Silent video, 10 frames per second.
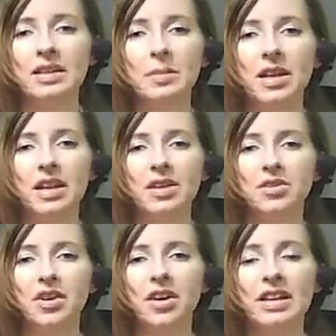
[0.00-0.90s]
picky or
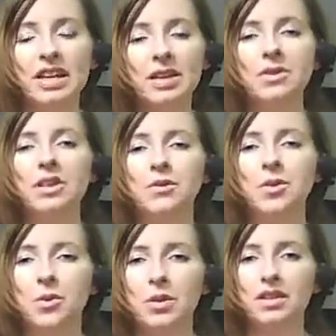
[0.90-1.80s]
not, and even if you
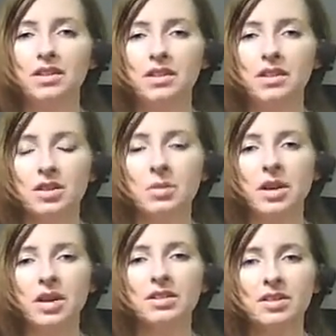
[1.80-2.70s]
think the litter
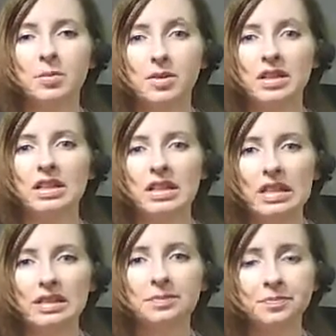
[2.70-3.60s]
box is pretty
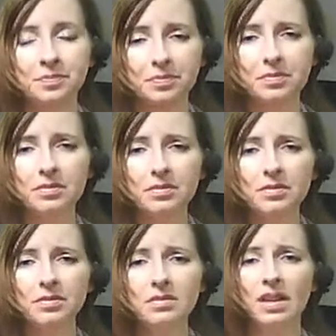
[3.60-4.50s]
clean,
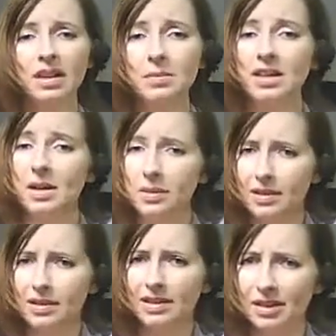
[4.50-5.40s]
it may not be
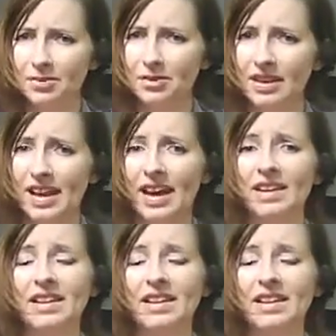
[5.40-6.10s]
clean enough for the cat.